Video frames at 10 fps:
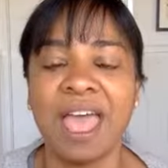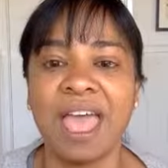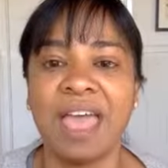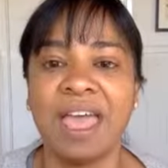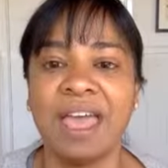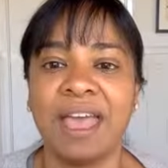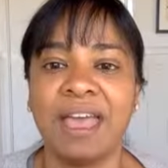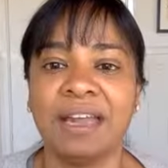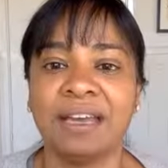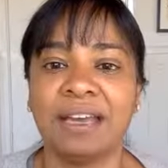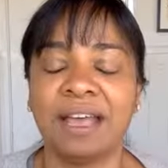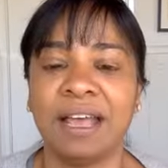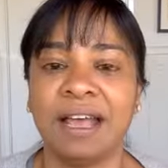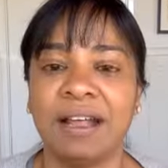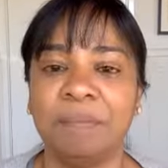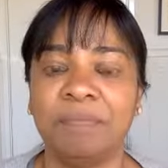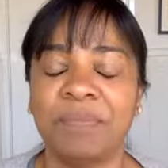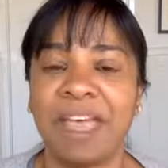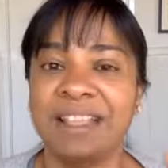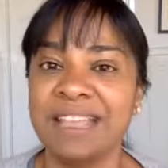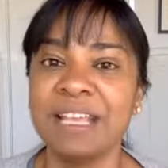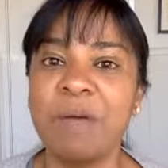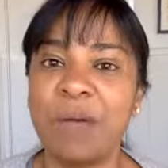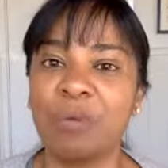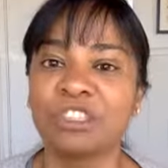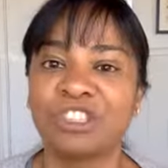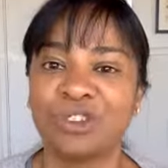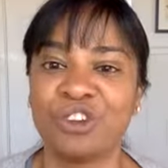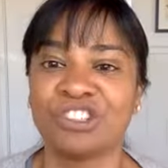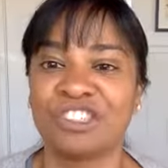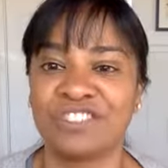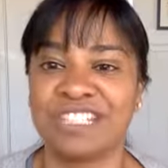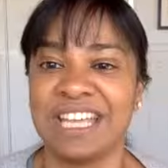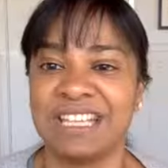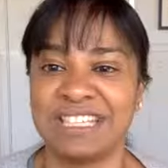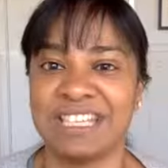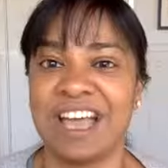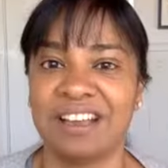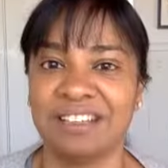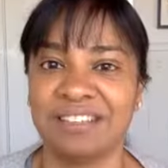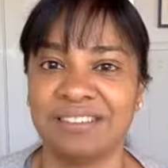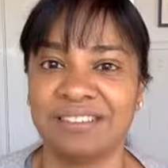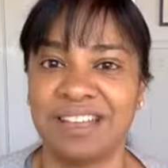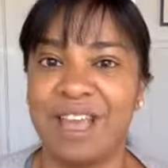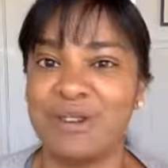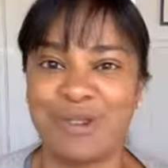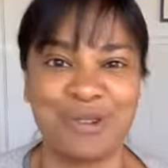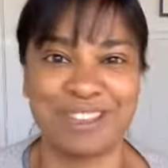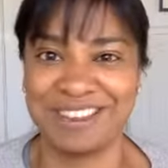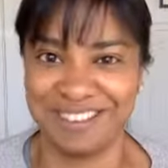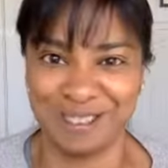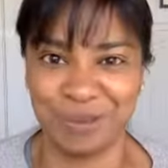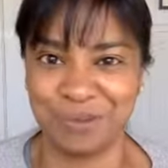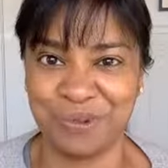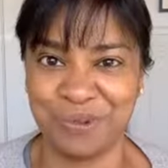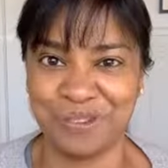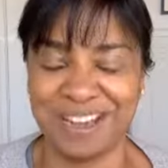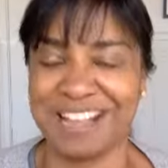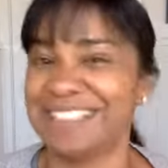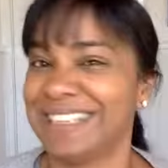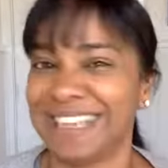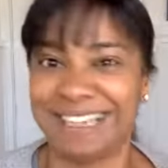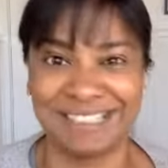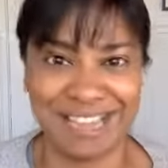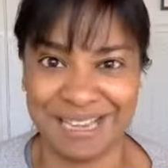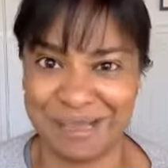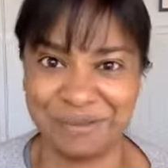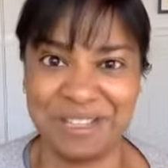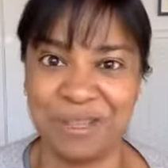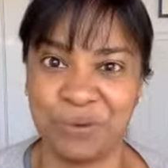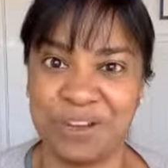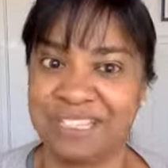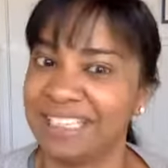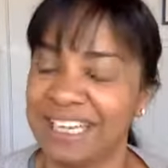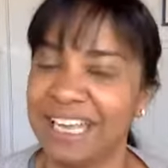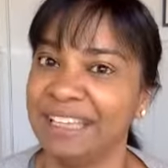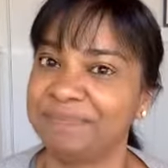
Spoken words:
and think about what's the cost of staying stuck and not getting the support and staying exactly where you are today.